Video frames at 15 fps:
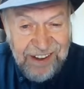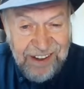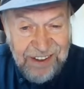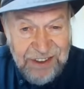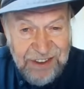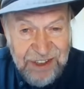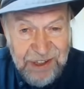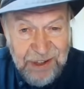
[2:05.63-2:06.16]

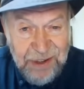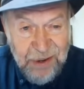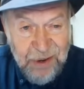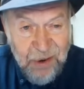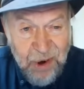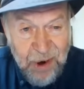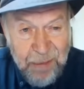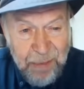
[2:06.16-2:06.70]
is an
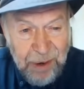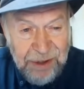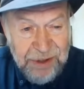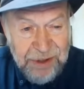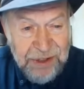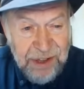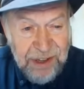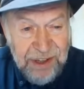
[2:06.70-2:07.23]

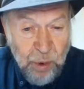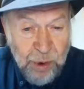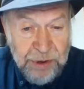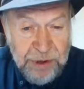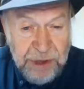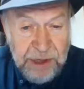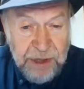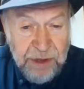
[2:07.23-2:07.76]
enormous
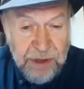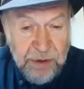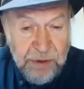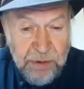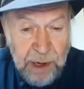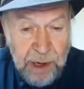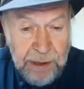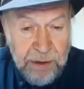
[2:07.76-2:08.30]
forcing to
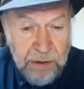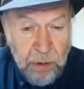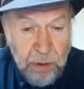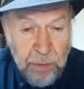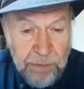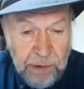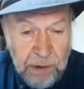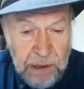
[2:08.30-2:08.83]
try to
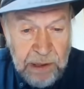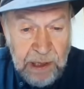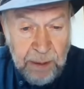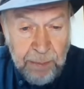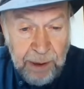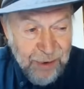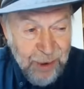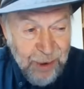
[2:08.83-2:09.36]

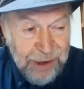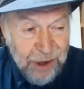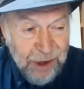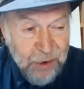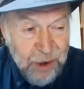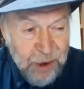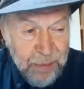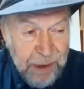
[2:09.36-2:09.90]
overcome. If you want to
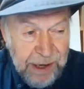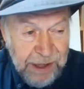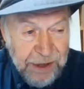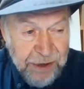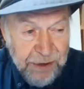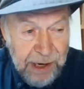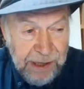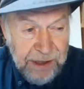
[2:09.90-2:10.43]
do it by
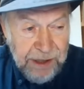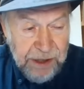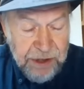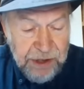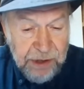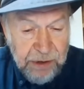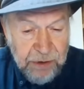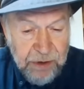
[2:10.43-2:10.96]
extracting
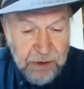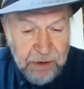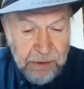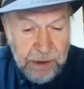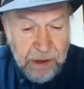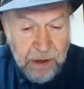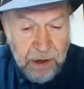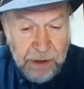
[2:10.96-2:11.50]

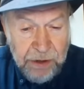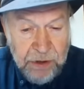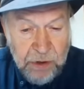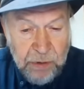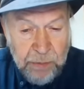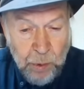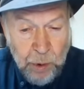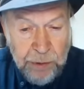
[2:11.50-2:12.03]
CO2, it costs
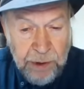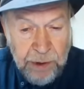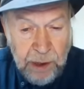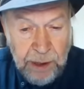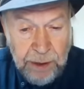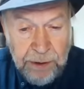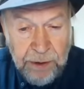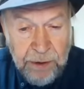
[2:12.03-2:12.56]
you more than
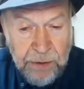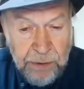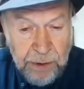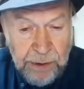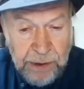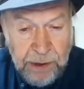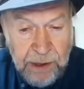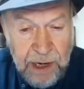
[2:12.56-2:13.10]
$100
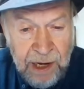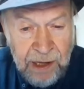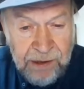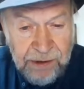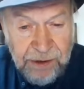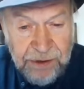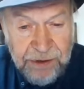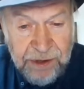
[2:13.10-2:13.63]
trillion.
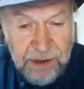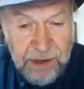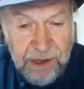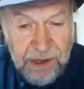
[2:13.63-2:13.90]
It's